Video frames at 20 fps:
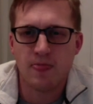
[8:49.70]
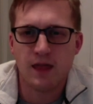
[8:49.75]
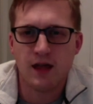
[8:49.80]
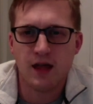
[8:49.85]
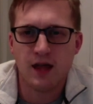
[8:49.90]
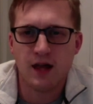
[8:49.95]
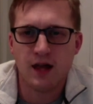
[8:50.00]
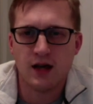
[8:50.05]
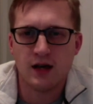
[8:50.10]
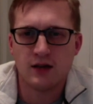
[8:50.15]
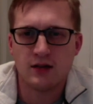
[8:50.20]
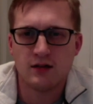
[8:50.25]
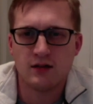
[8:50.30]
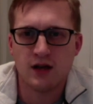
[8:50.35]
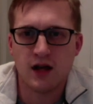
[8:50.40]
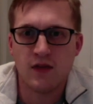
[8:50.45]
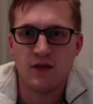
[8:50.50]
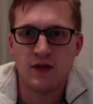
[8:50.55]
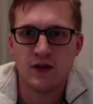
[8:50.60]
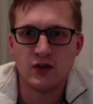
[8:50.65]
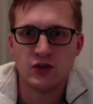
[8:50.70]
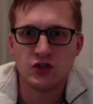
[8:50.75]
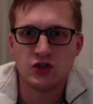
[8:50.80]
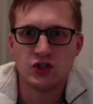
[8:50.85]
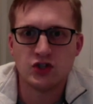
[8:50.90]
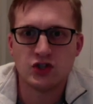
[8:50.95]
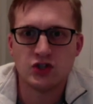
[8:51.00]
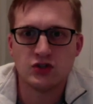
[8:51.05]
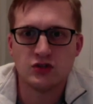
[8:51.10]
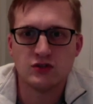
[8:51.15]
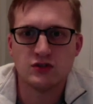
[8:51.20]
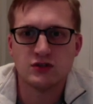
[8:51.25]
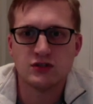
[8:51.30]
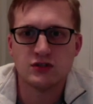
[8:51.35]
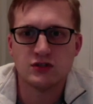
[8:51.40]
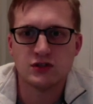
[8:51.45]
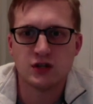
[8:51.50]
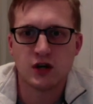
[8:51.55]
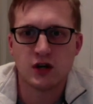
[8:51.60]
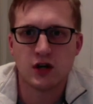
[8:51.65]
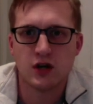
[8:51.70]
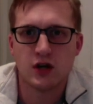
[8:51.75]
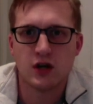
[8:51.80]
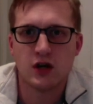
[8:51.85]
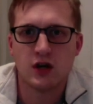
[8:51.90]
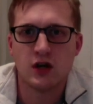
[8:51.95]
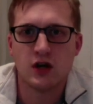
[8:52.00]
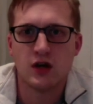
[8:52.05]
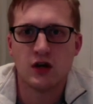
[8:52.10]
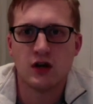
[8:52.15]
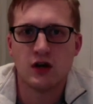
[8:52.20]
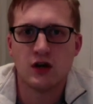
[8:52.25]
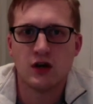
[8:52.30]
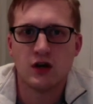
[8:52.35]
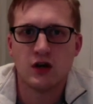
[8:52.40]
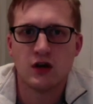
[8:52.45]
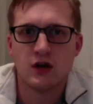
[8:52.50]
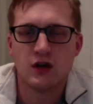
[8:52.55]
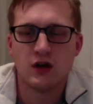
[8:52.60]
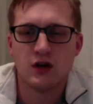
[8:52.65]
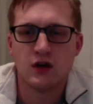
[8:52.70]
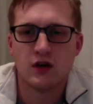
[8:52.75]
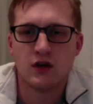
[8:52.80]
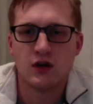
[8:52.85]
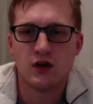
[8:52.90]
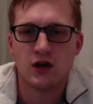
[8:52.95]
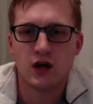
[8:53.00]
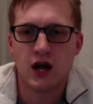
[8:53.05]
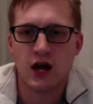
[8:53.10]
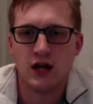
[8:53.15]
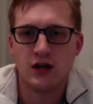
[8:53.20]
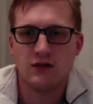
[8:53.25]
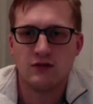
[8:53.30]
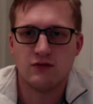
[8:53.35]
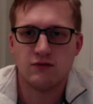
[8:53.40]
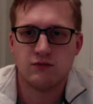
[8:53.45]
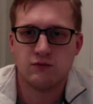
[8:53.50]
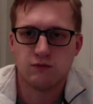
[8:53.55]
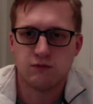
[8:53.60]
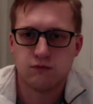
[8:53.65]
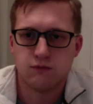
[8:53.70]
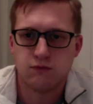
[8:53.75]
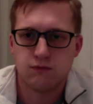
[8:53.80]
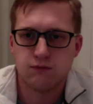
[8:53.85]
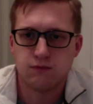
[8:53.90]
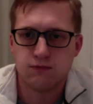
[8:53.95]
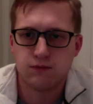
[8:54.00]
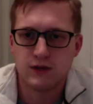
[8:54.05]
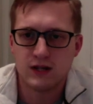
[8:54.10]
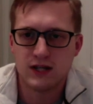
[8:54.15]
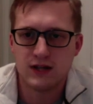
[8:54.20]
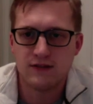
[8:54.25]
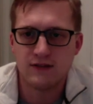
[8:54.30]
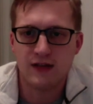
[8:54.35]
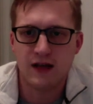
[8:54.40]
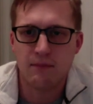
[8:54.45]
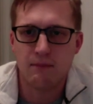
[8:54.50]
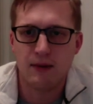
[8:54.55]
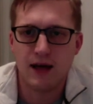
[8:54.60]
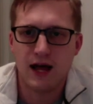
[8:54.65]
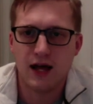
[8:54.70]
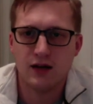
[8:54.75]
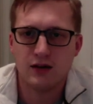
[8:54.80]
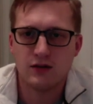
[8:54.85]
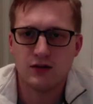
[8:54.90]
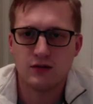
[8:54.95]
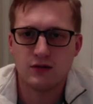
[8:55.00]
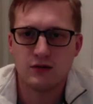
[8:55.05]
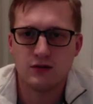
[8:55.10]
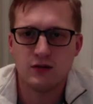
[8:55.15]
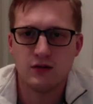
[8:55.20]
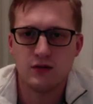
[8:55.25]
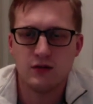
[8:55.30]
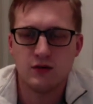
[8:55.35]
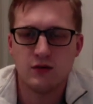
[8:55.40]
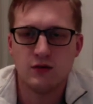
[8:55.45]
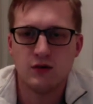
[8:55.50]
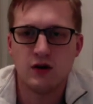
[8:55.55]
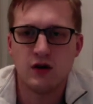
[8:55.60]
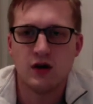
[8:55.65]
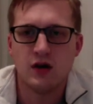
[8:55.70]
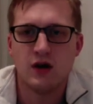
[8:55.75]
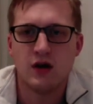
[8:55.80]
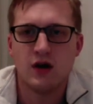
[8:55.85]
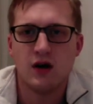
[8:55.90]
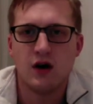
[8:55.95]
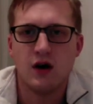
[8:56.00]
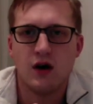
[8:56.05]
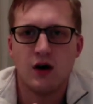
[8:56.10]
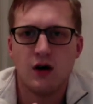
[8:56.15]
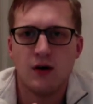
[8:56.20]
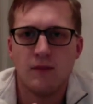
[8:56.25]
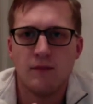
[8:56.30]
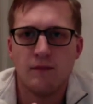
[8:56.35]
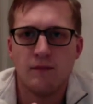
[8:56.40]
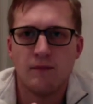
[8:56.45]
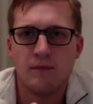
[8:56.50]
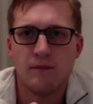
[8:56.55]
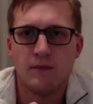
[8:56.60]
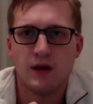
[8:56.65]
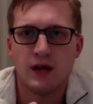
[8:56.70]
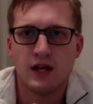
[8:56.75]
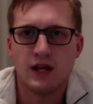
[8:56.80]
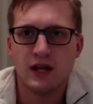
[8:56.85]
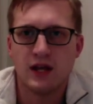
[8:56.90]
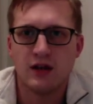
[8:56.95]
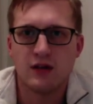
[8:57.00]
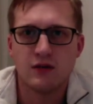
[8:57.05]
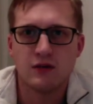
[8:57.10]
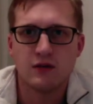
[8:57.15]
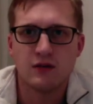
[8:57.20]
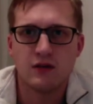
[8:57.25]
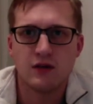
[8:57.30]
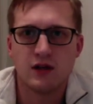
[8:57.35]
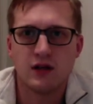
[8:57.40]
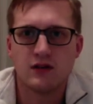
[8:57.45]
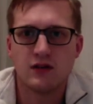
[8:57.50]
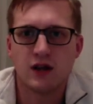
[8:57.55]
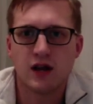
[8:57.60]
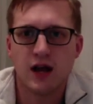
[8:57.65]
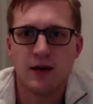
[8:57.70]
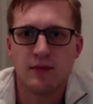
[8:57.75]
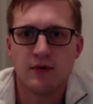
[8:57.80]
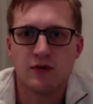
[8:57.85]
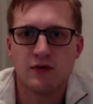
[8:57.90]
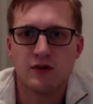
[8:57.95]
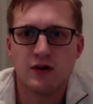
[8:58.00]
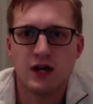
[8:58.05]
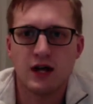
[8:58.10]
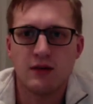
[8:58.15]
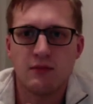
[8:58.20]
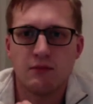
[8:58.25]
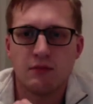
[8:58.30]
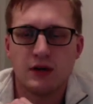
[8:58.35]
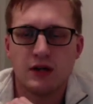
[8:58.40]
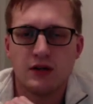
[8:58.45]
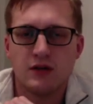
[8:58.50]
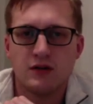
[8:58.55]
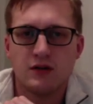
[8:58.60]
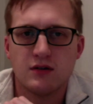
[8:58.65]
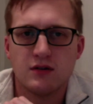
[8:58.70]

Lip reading: And then she'll start kind of giving that back to you too. Again, it's not going to happen overnight, but